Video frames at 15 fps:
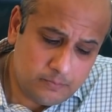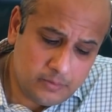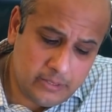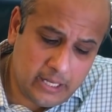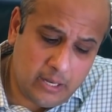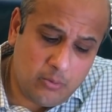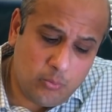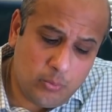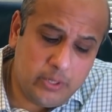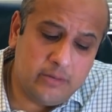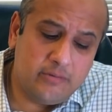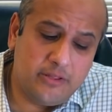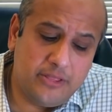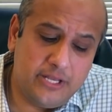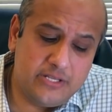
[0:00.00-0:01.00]
Now, one
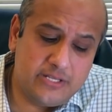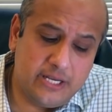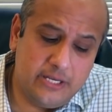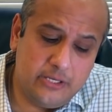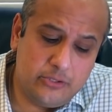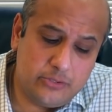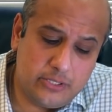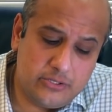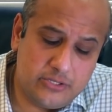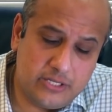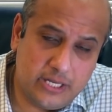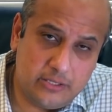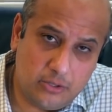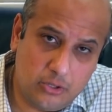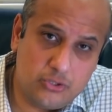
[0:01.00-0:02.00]
of the things that you need to
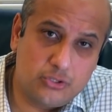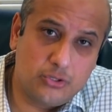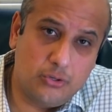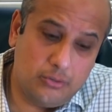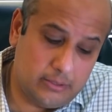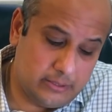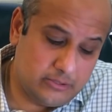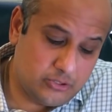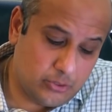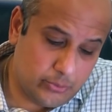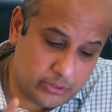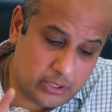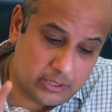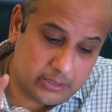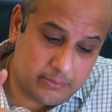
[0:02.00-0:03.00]
understand also, so
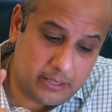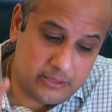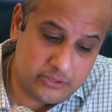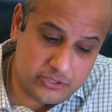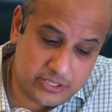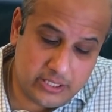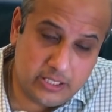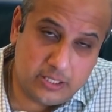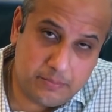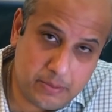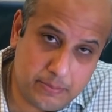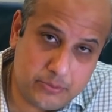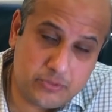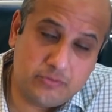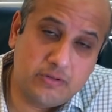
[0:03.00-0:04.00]
we talked about understanding the
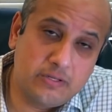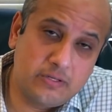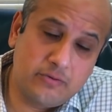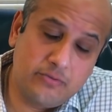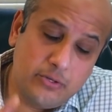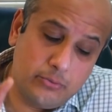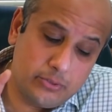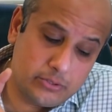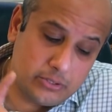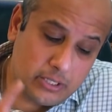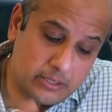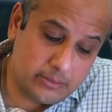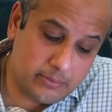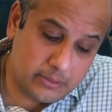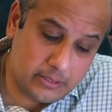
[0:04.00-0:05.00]
purpose of the interview, we
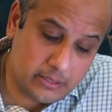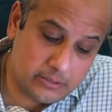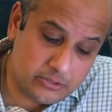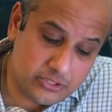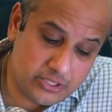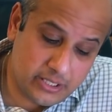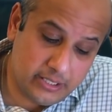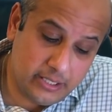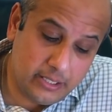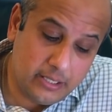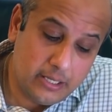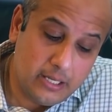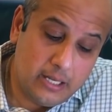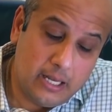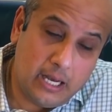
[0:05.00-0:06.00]
talked about the understanding
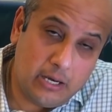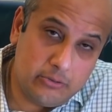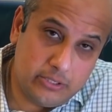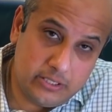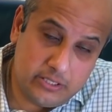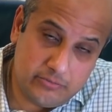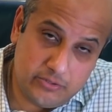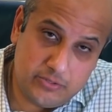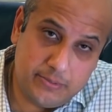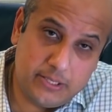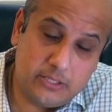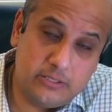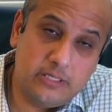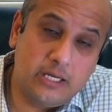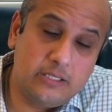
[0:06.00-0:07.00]
how the interview is being
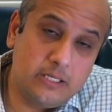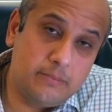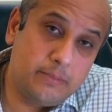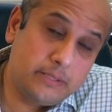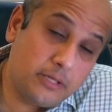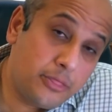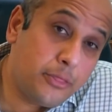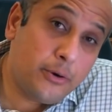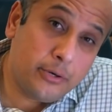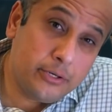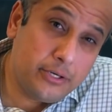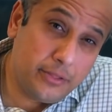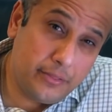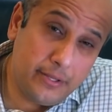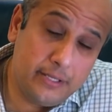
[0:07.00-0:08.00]
conducted, but the
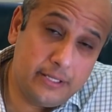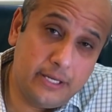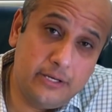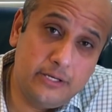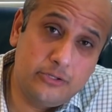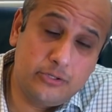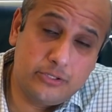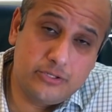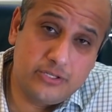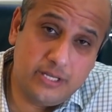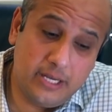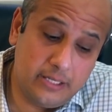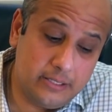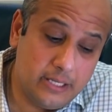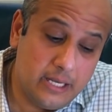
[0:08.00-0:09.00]
third thing that you need to
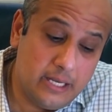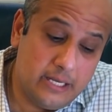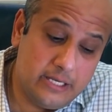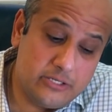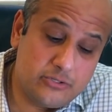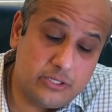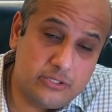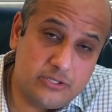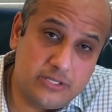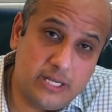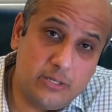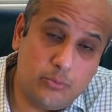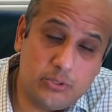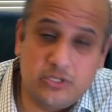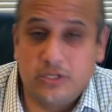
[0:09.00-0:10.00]
understand is to
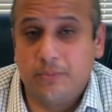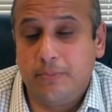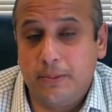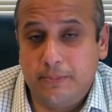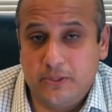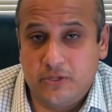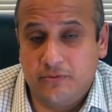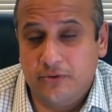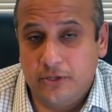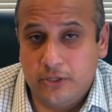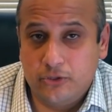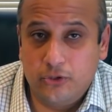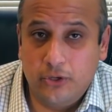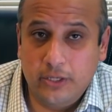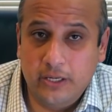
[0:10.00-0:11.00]
understand what's the purpose of your
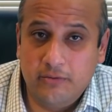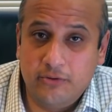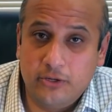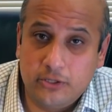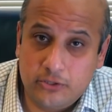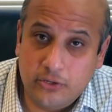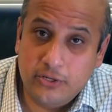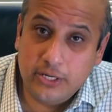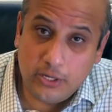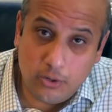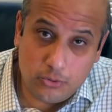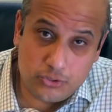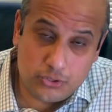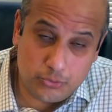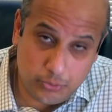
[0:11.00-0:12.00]
attorney if your attorney
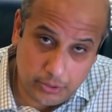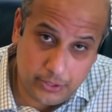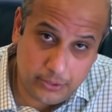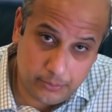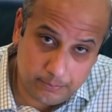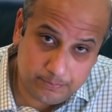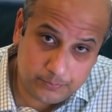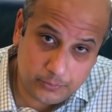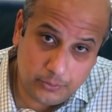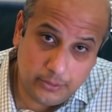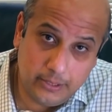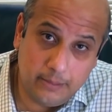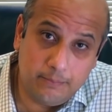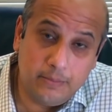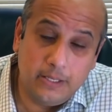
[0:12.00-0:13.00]
goes with you,
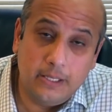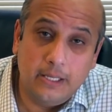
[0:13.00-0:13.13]
okay?